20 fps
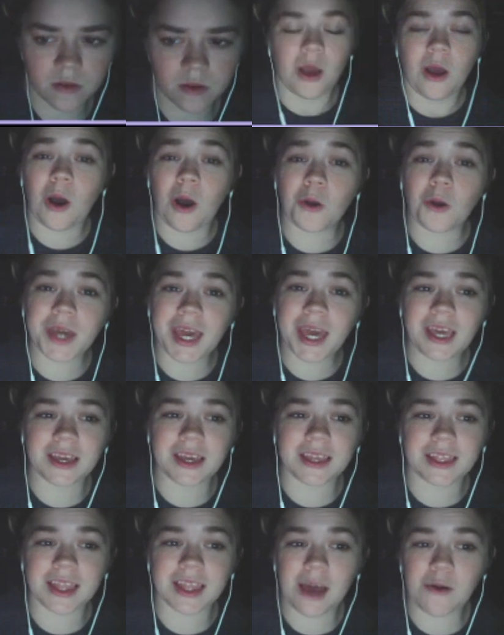Okay,
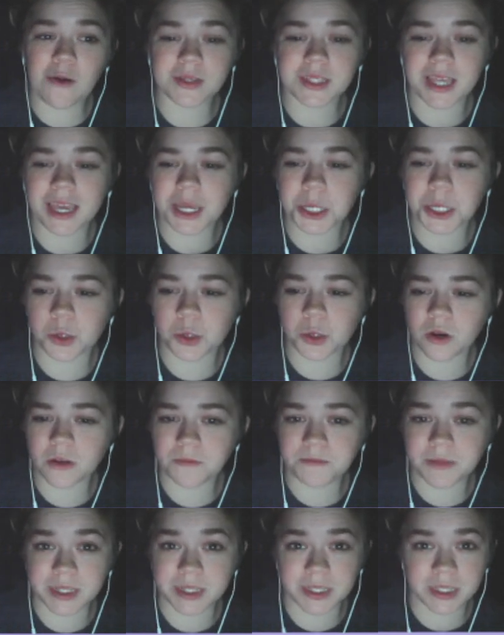that was a short
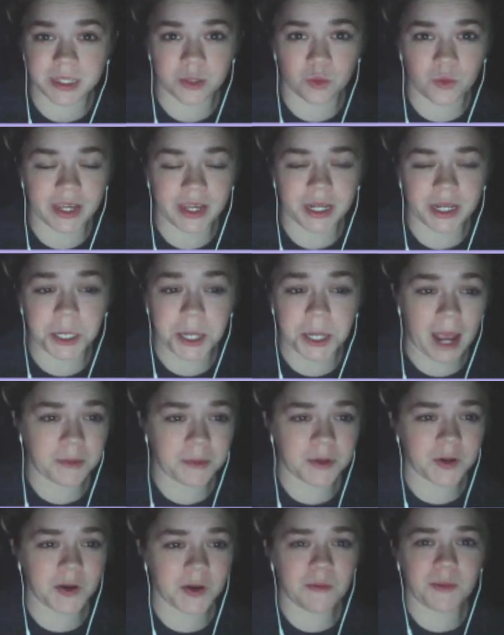but sweet
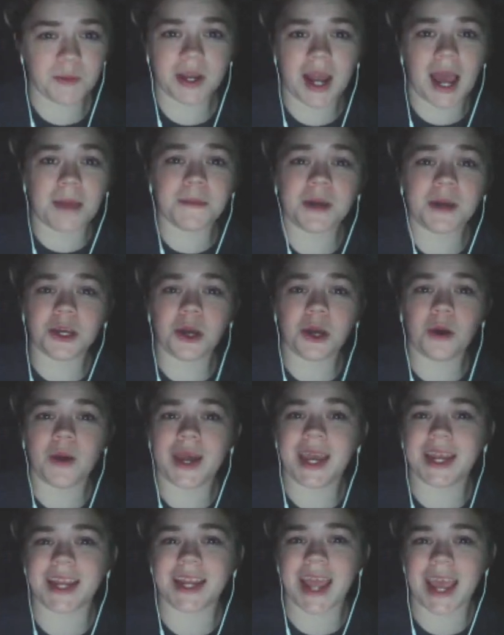chapter, but I'm going to go
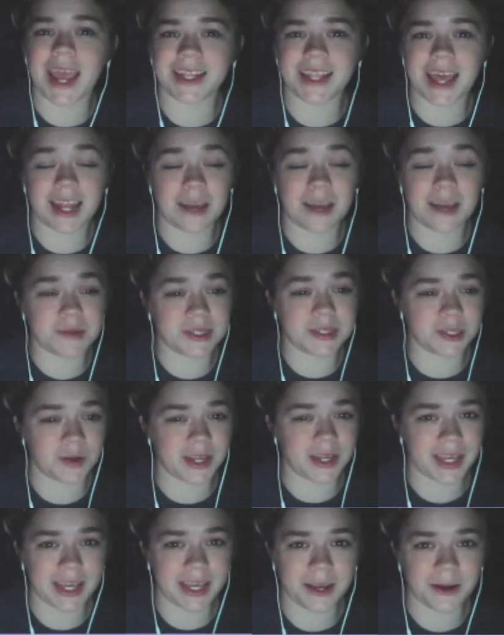ahead and end that episode
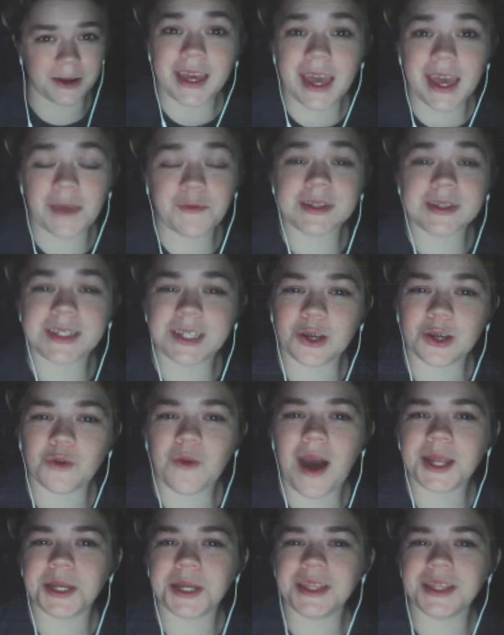here. If you're still
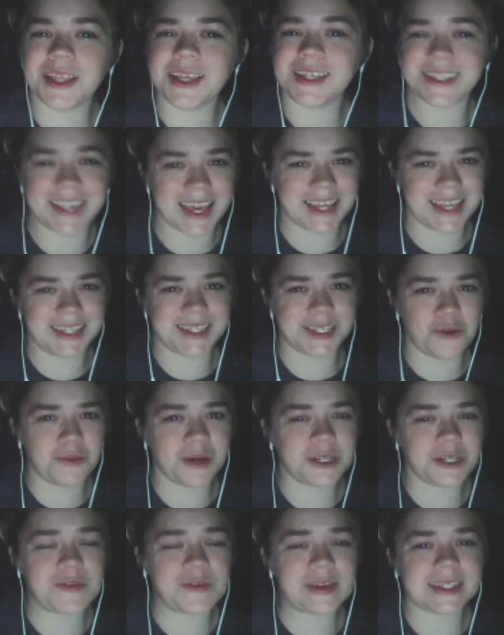watching this, thanks so
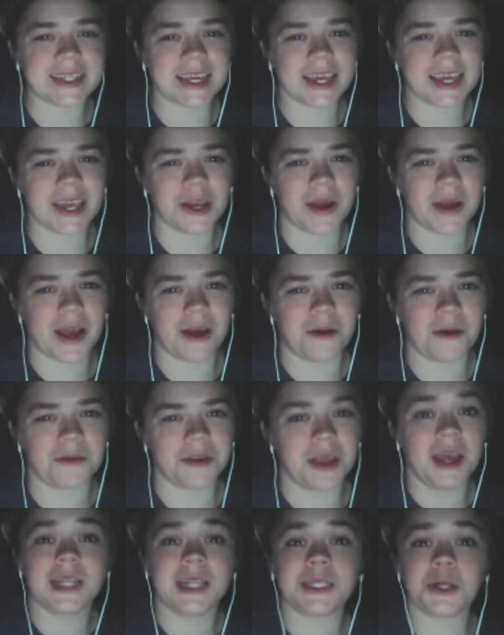much for sticking around.
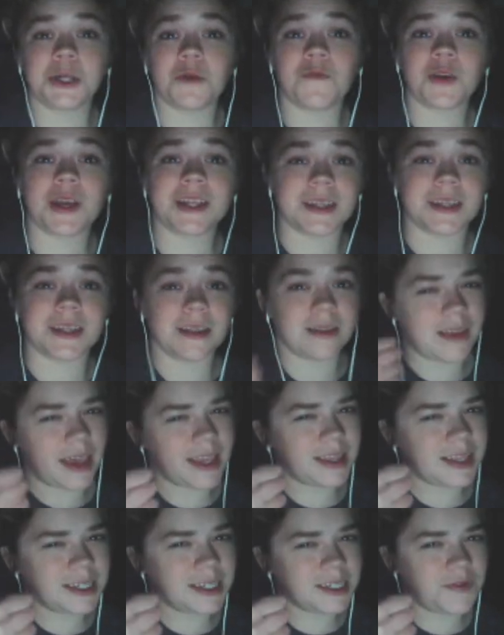Don't forget to
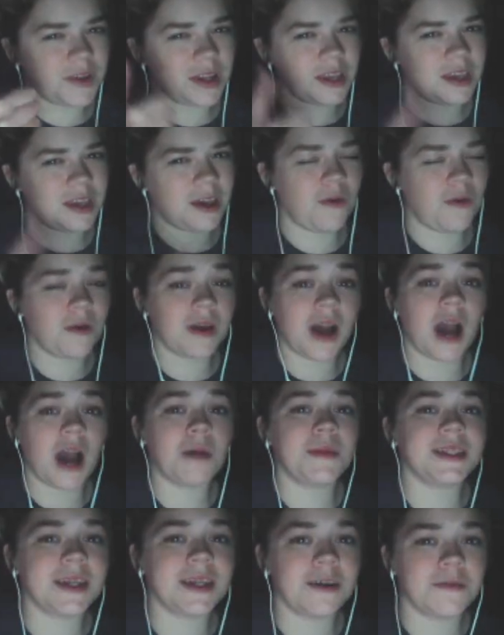like this video,
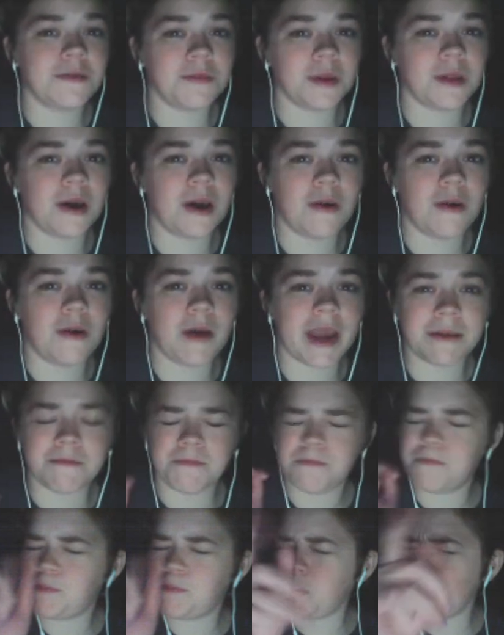comment down below, and
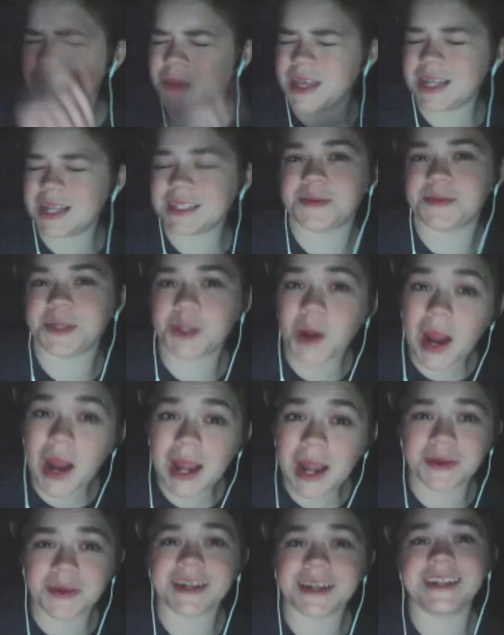boop that
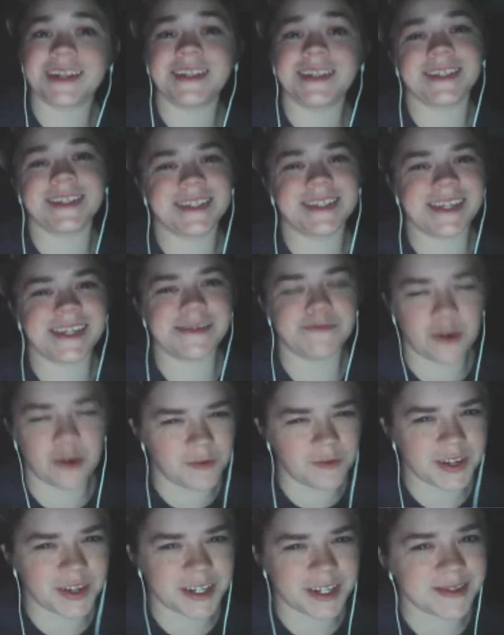subscribe button to see more
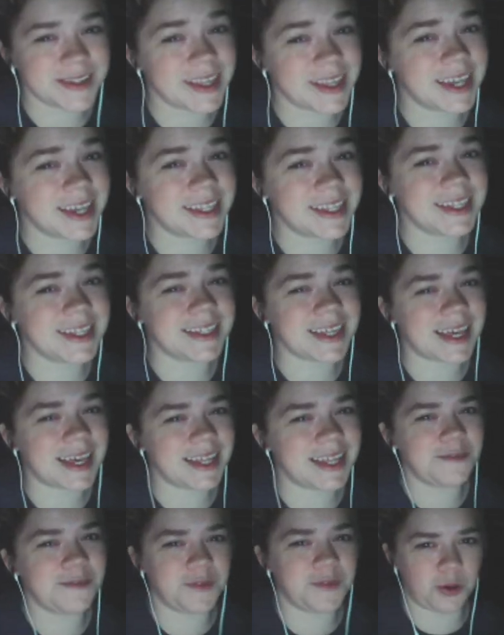videos like this
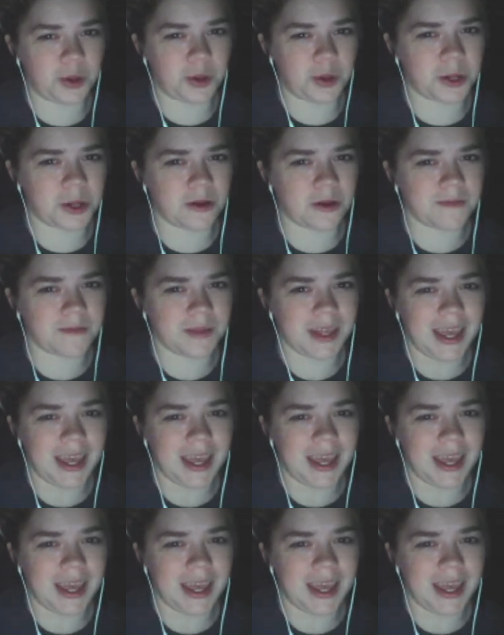in the future.